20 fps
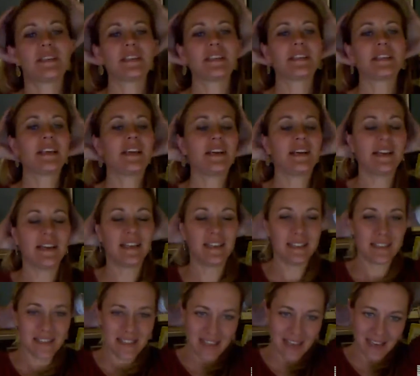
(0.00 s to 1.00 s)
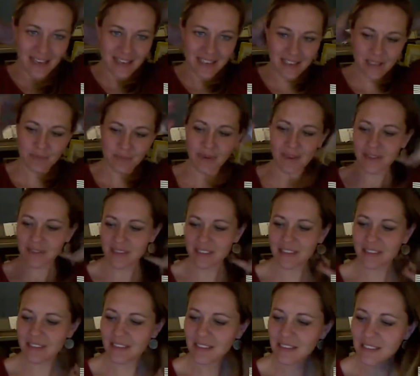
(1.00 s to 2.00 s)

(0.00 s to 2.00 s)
scenarios that he just posted?